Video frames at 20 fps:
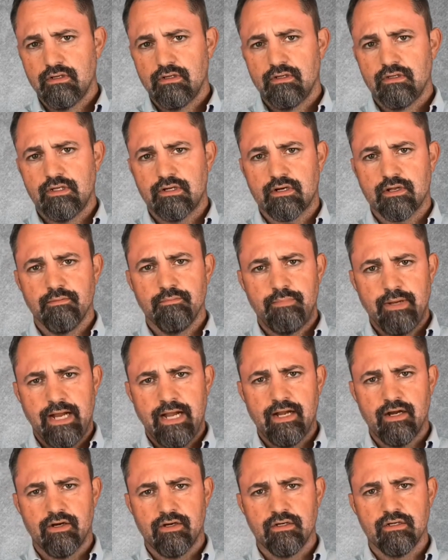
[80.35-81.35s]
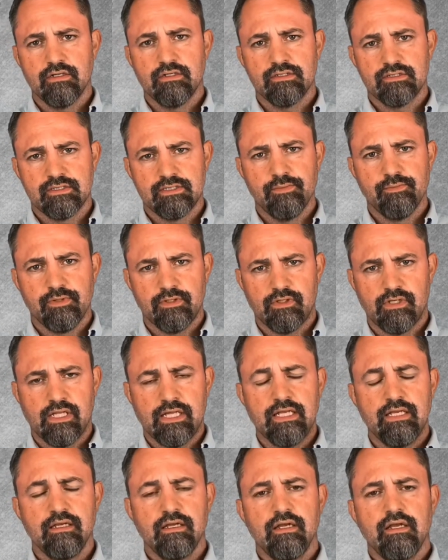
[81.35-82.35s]
They're compared
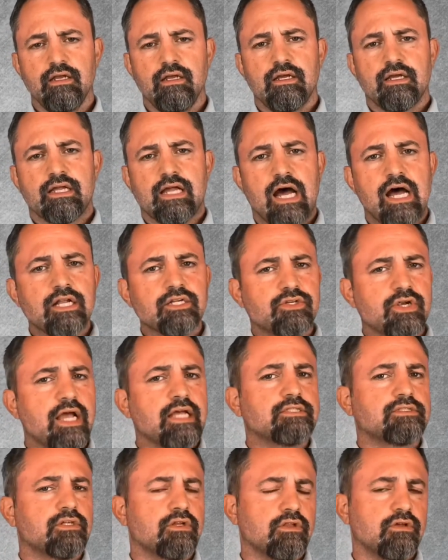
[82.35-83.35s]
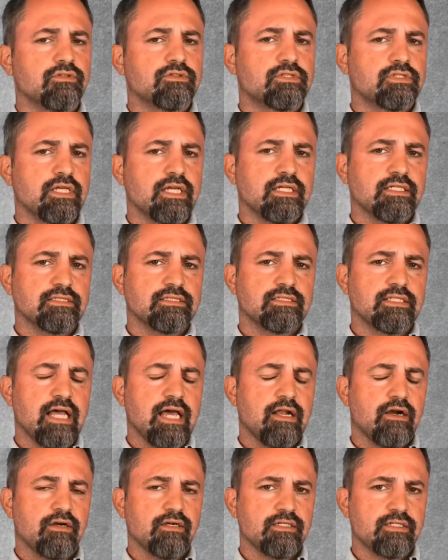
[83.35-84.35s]
similarly. Contrast are those things that
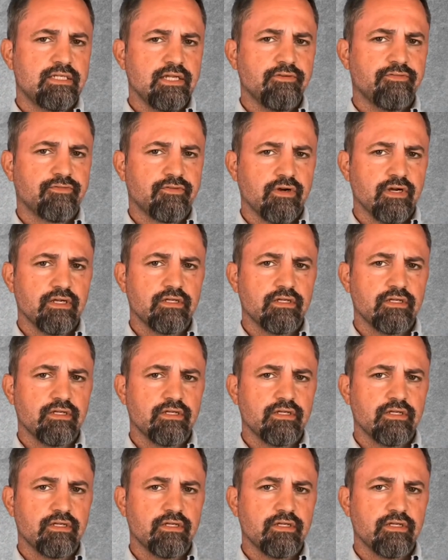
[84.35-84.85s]
are different.